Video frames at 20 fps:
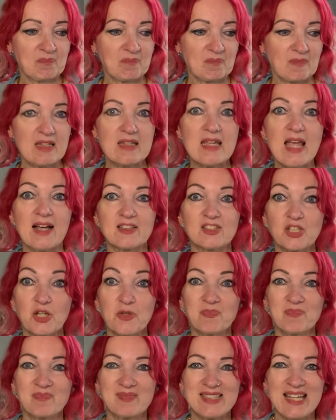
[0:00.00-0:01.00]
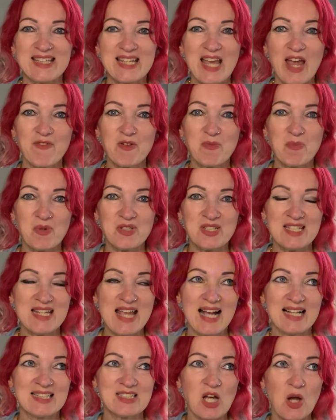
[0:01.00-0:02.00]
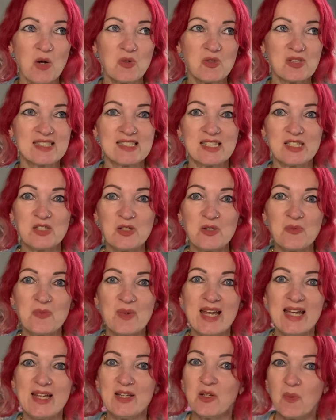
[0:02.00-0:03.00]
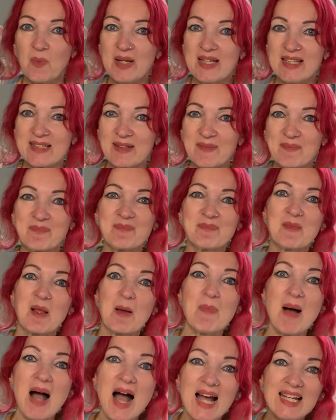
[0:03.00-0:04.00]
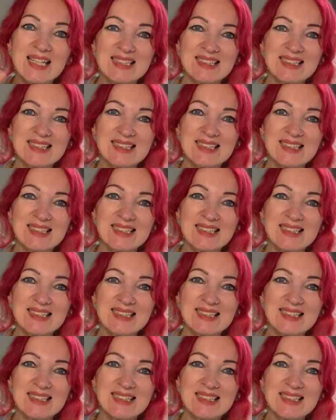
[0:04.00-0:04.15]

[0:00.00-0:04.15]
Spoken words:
Yeah, so take care everybody, and I will see you in a week. Bye.